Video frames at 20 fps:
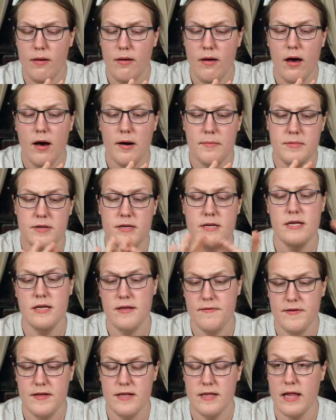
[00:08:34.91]

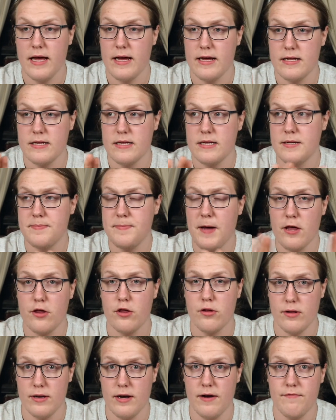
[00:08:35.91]
TV
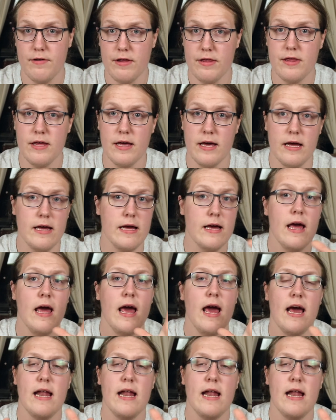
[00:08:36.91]
special and everything,